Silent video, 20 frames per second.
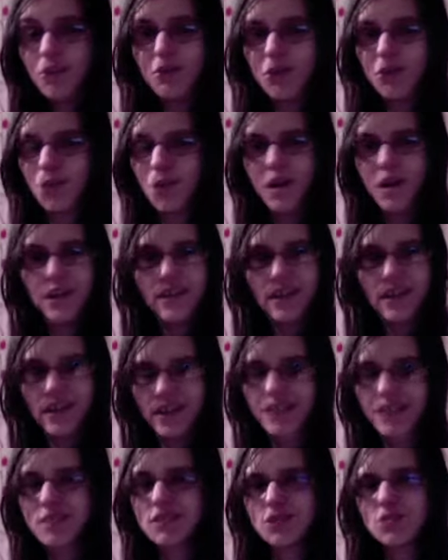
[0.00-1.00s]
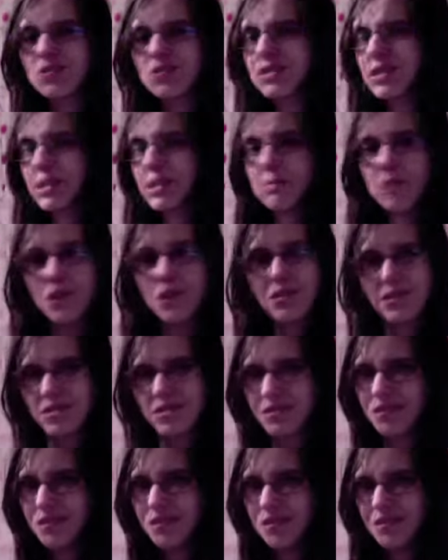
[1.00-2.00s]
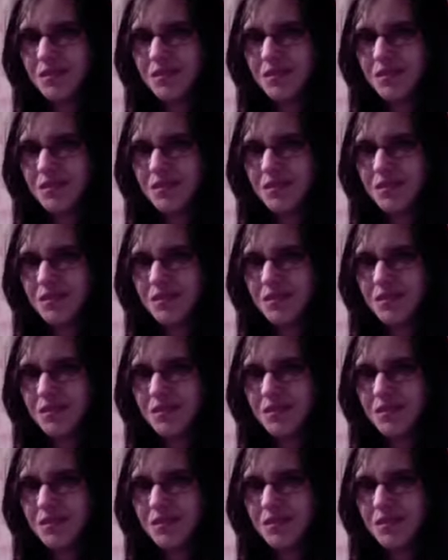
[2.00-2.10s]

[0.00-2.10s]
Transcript: know why the heck this was in the parcel.